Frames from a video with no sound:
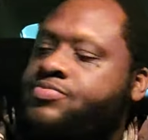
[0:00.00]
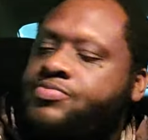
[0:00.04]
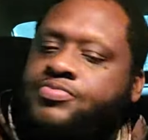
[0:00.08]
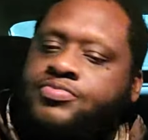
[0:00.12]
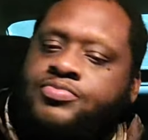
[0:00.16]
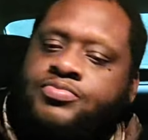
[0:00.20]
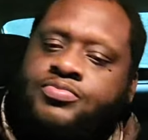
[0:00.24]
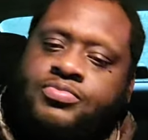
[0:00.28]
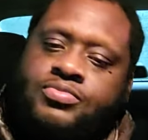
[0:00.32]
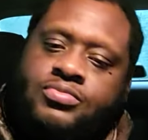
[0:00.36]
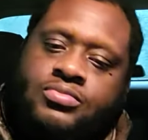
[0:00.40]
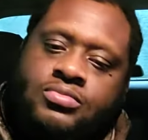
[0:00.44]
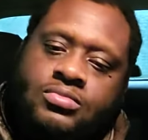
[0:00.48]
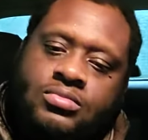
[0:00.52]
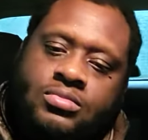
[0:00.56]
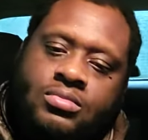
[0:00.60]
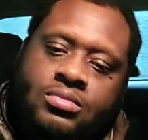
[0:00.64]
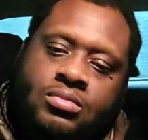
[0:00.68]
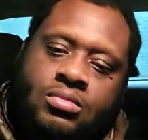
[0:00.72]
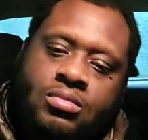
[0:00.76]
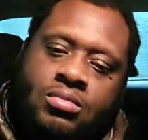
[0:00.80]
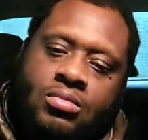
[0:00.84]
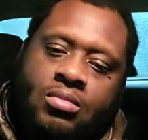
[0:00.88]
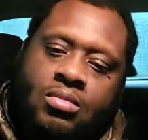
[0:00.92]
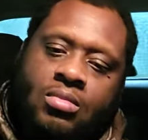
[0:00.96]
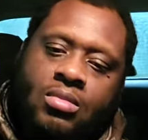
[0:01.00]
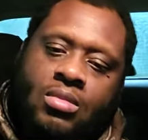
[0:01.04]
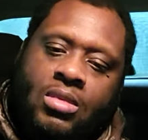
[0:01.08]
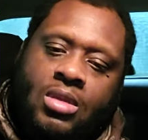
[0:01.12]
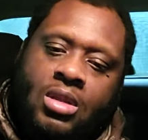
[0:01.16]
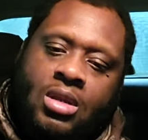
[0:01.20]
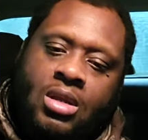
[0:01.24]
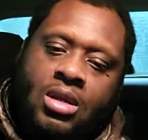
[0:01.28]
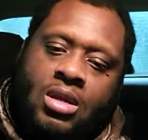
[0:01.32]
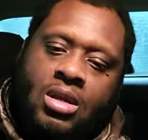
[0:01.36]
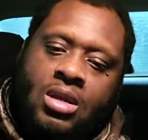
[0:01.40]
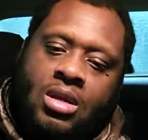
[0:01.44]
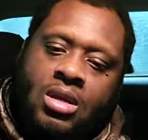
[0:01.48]

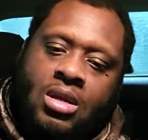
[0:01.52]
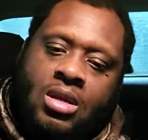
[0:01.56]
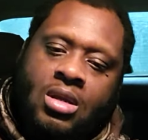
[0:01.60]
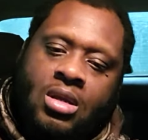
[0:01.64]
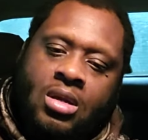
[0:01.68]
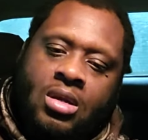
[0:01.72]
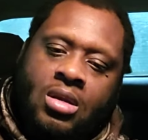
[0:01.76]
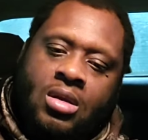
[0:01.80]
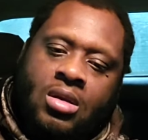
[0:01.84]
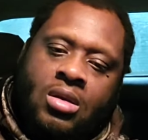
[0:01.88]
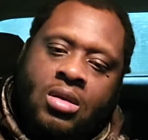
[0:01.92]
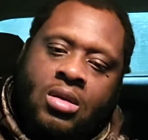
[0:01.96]
Nobody speaks.